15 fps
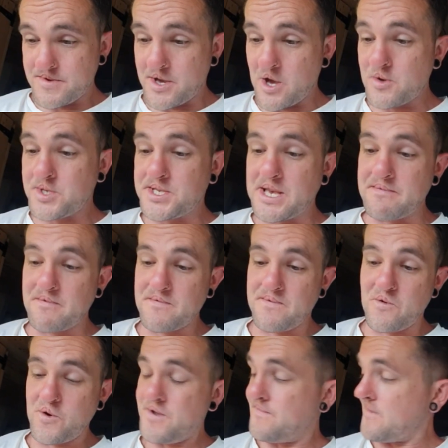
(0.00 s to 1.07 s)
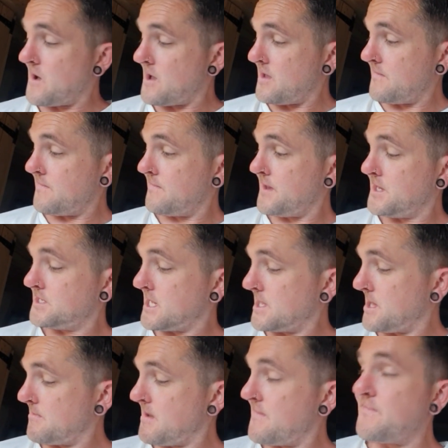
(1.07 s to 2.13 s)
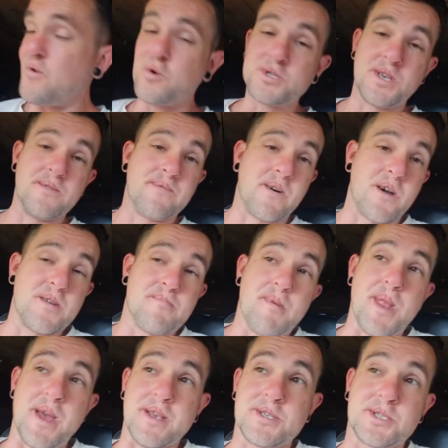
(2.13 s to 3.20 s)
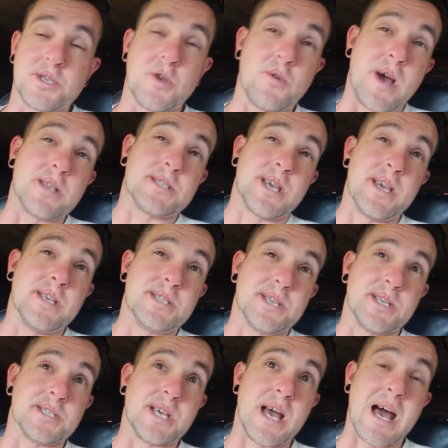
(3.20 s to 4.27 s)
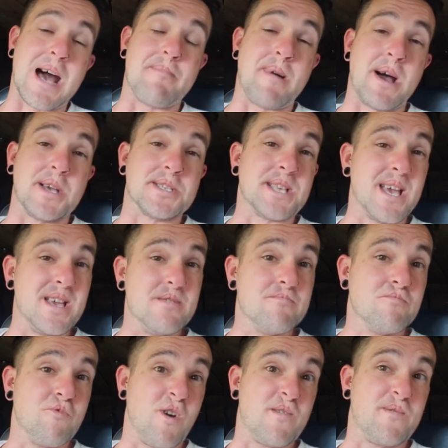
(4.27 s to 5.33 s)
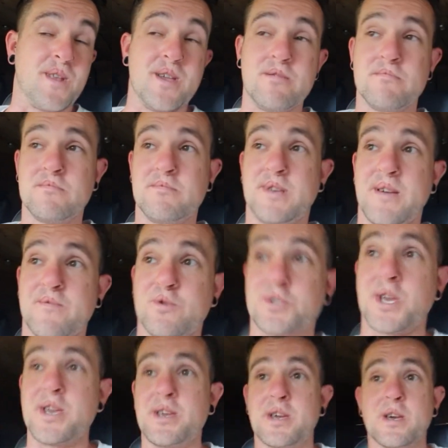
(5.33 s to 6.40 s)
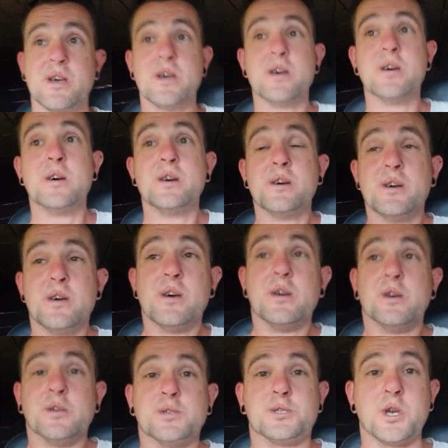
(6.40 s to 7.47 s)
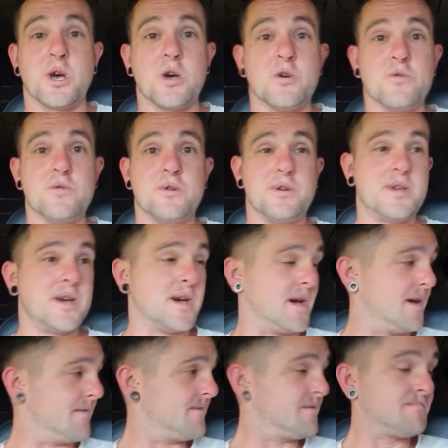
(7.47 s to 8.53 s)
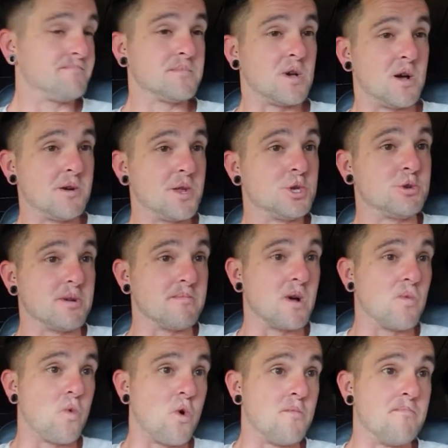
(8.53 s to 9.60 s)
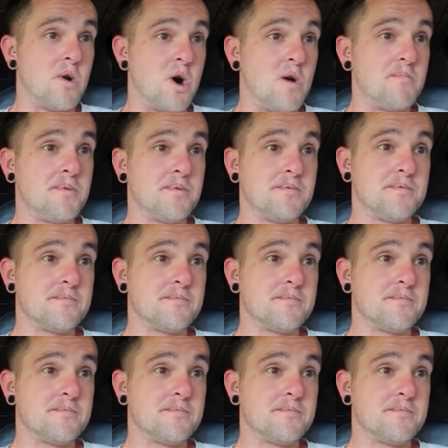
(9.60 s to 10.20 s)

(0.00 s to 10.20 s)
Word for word: There we go, 7.45. He said there'd be 45 minutes, so that takes it to half past eight, roughly, give or take. So, yeah, I'm gonna drink my warm pop.